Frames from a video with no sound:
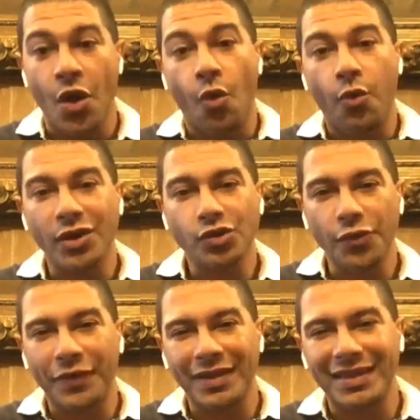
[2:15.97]
was
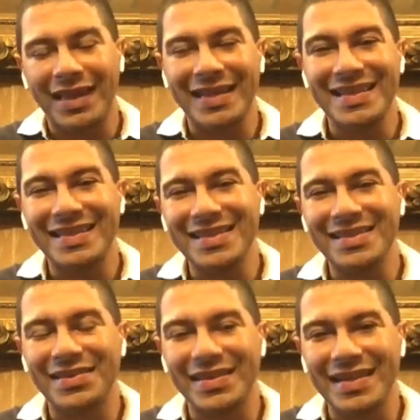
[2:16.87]
offended and he
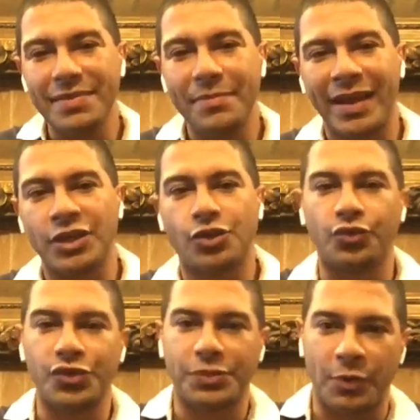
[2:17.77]
didn't really manage
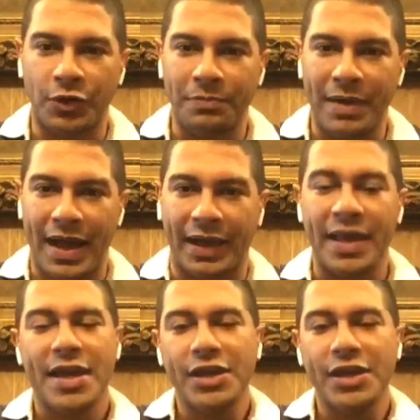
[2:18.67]
to respond back.